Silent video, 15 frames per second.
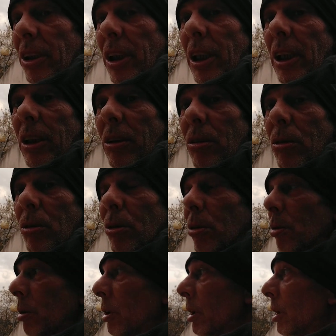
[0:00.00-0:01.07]
I like to
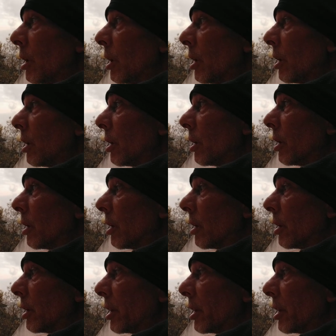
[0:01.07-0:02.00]
do uh,